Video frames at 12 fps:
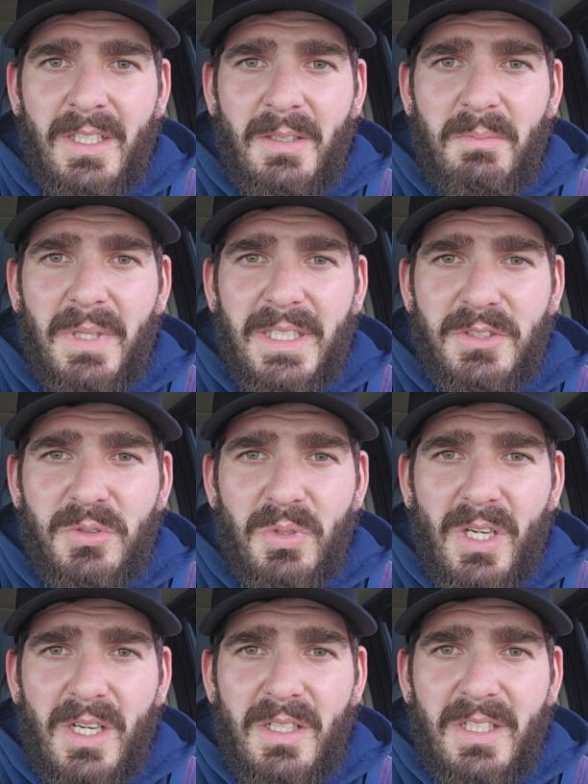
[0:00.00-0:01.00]
My
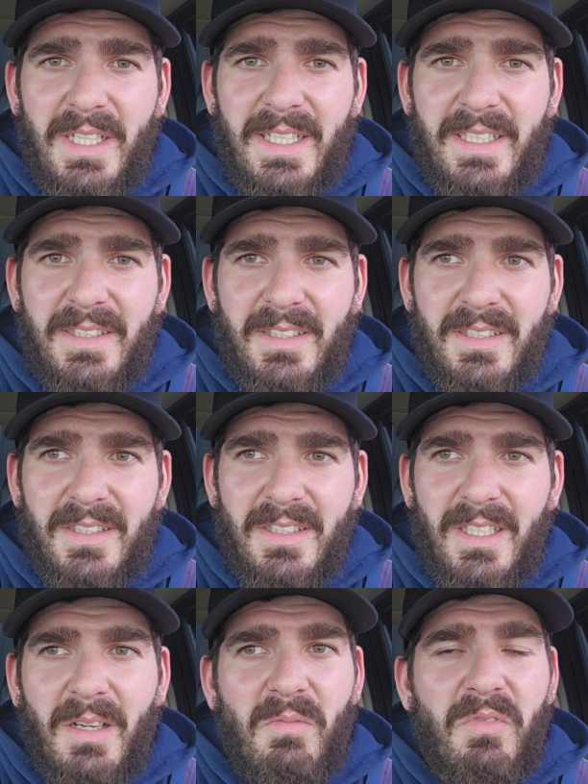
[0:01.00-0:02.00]
draw length,
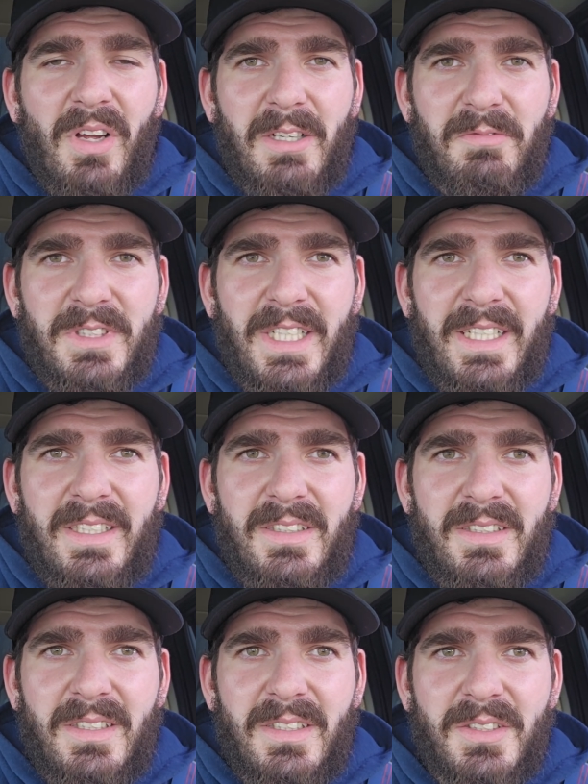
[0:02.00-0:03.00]
I'm
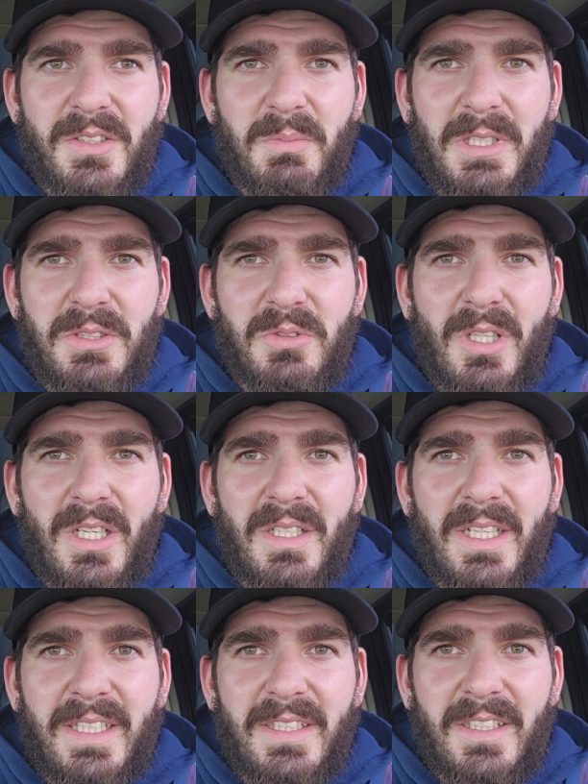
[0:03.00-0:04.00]
5'10", so my draw
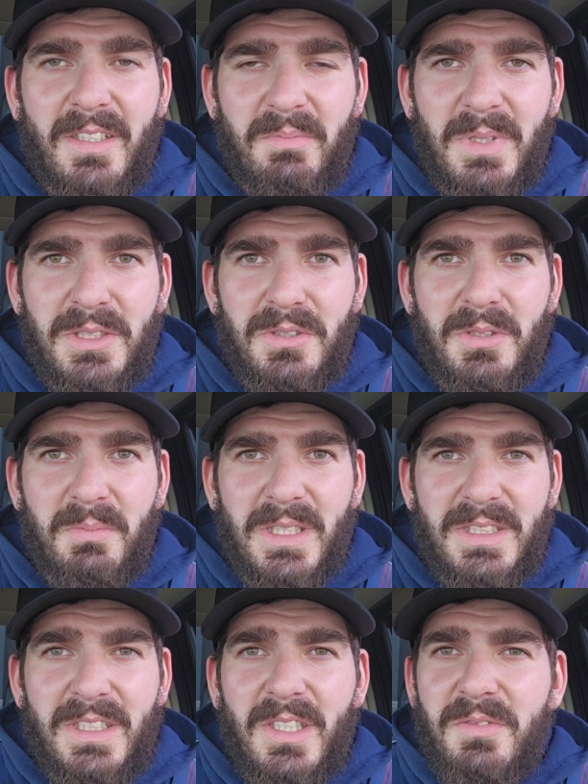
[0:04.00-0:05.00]
length, I've measured it
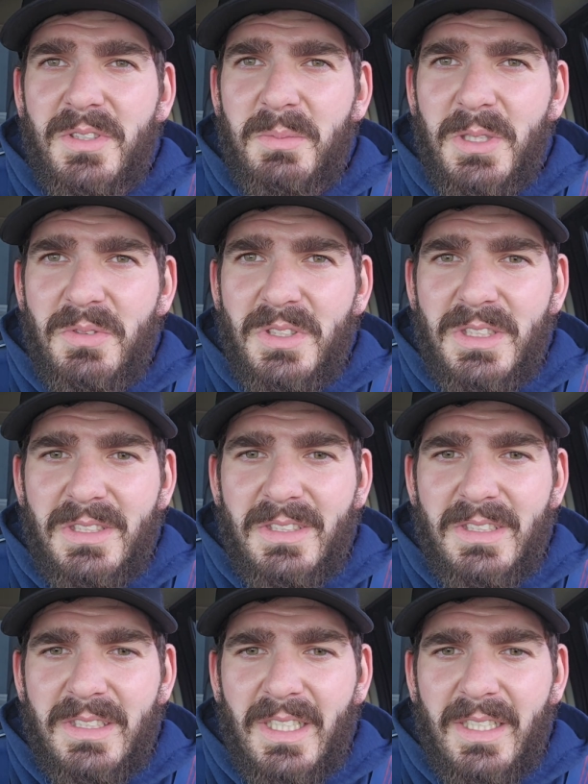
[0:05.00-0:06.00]
myself, is about
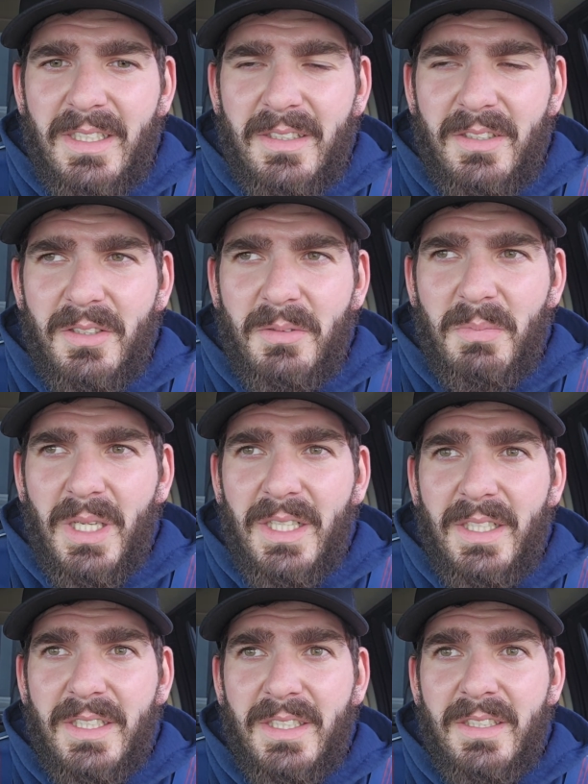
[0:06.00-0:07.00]
69, or
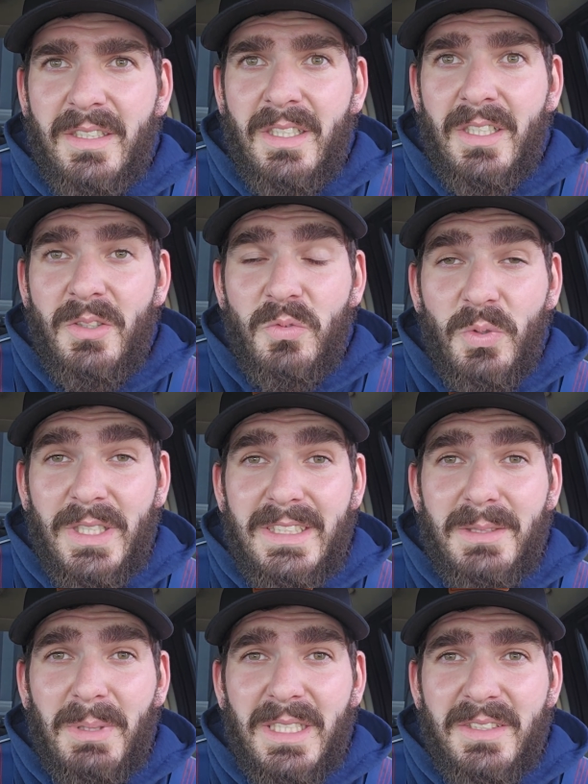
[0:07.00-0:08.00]
my
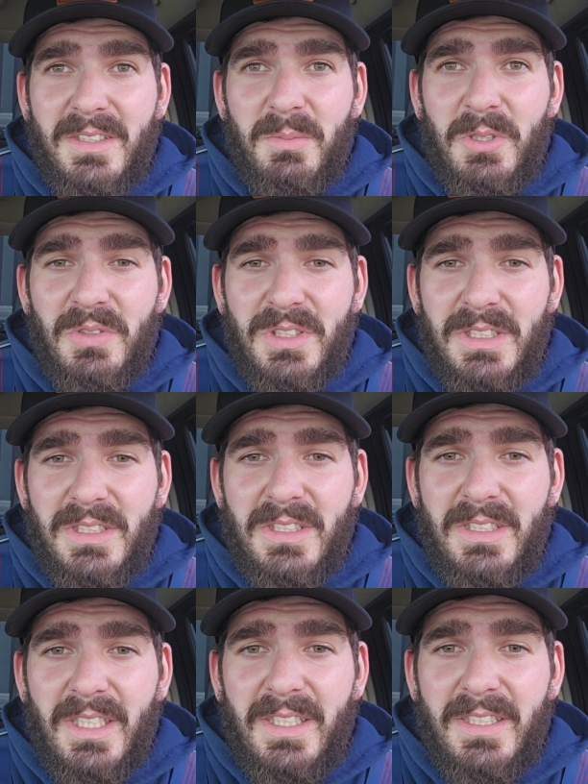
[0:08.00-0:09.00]
wingspan is about
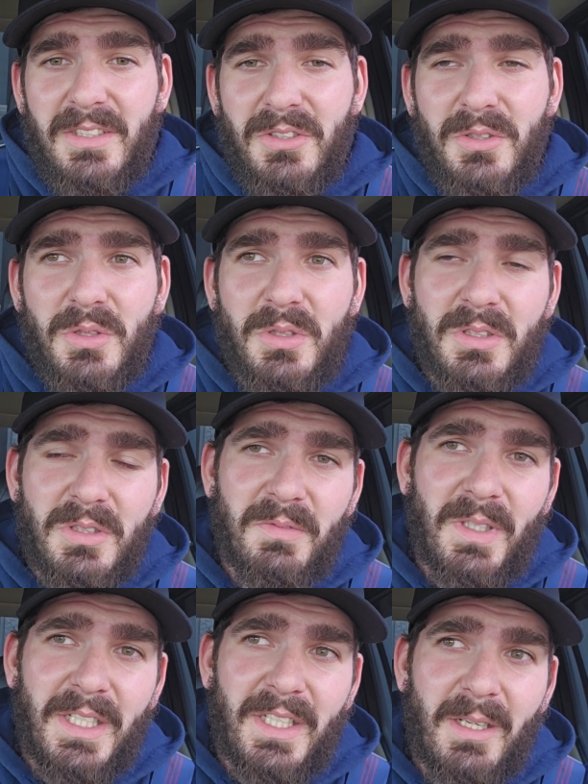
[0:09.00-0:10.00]
69 inches, so you
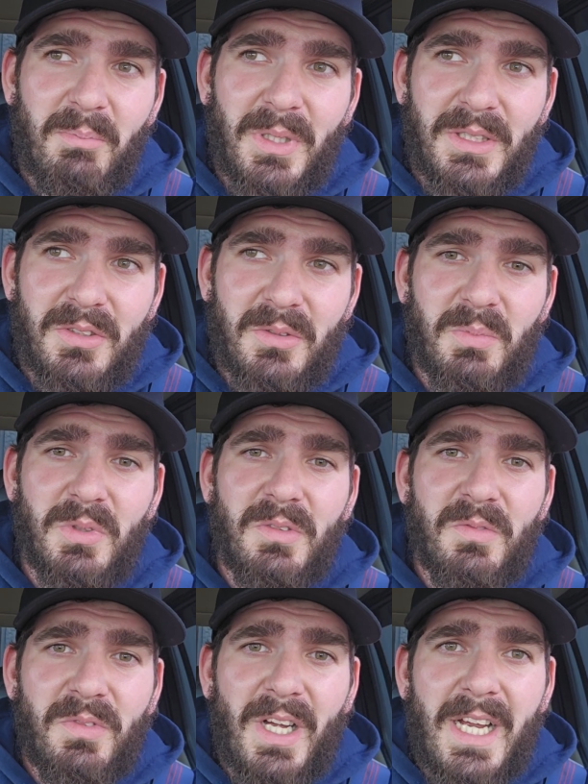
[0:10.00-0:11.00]
divide that by
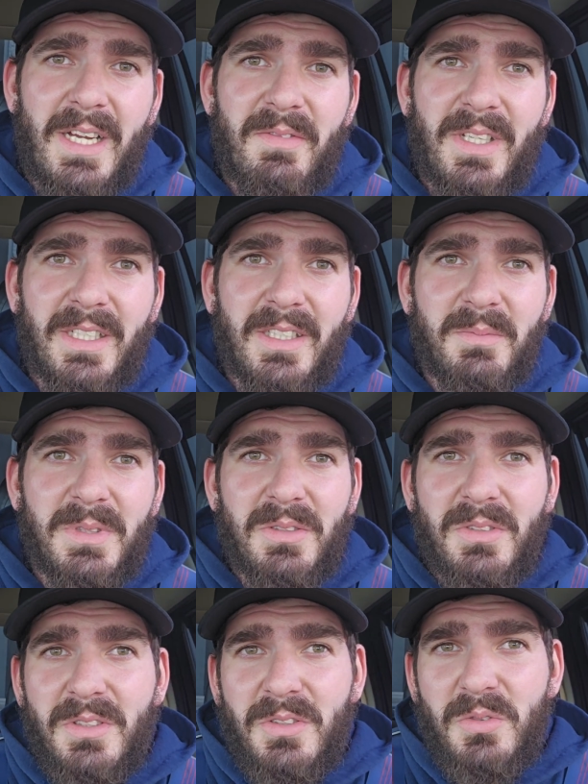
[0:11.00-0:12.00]
2.5, that comes out
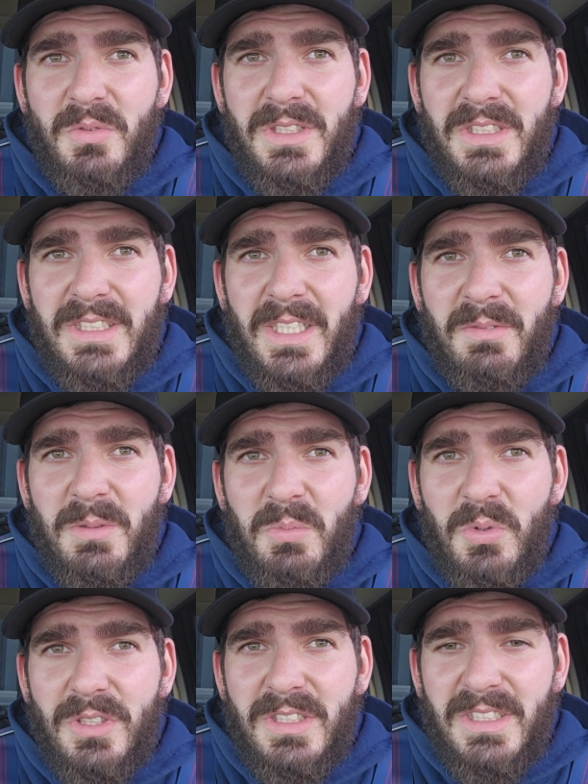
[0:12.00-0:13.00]
to
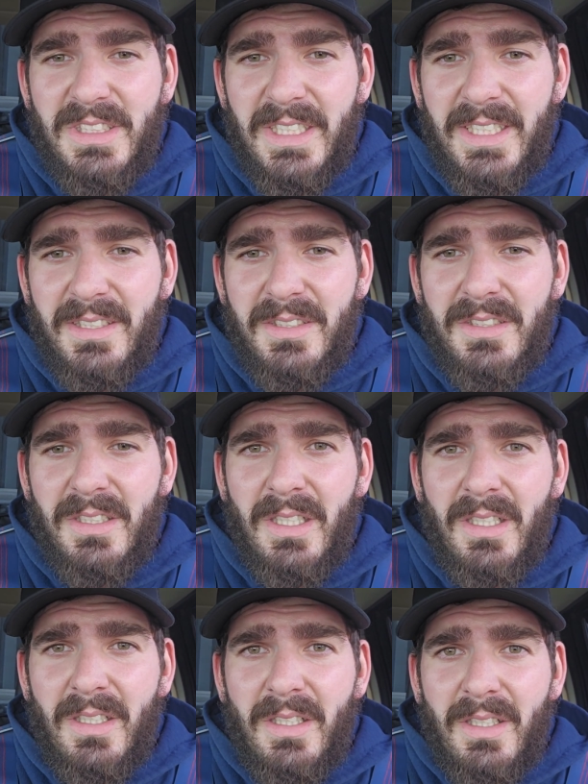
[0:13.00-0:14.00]

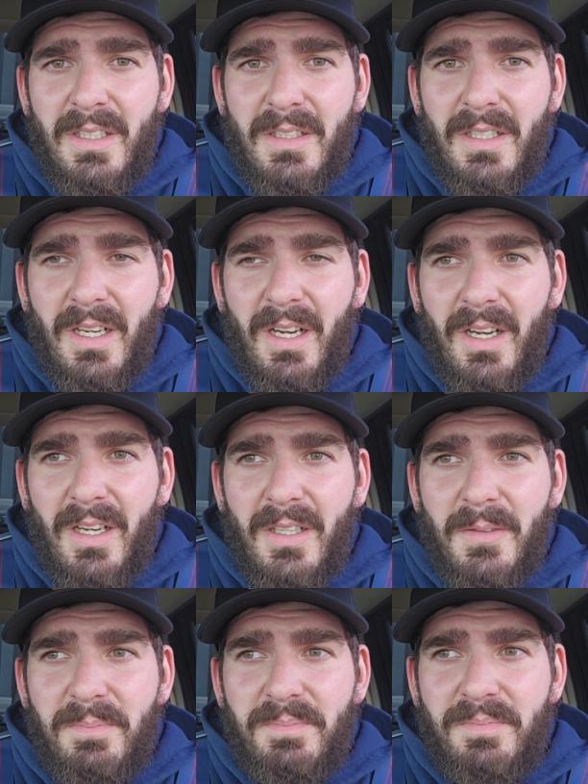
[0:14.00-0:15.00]

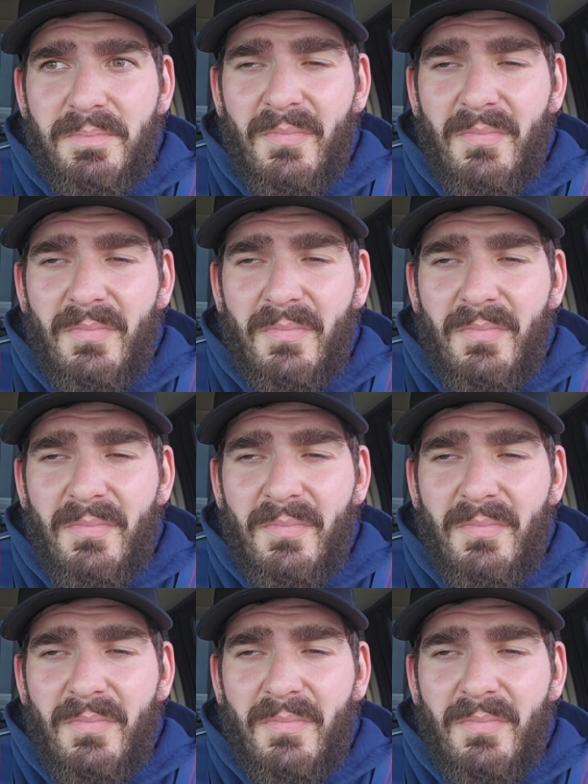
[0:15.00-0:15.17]
27.6.